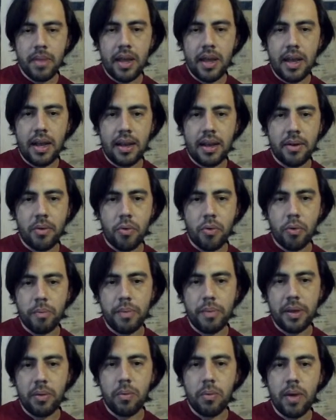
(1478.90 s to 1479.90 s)
And rook
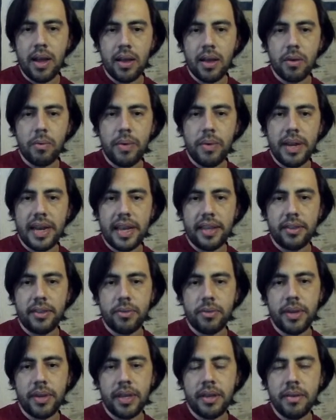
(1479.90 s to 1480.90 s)
b1, queen
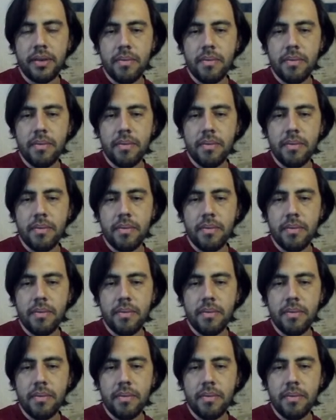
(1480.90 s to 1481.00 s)
a3.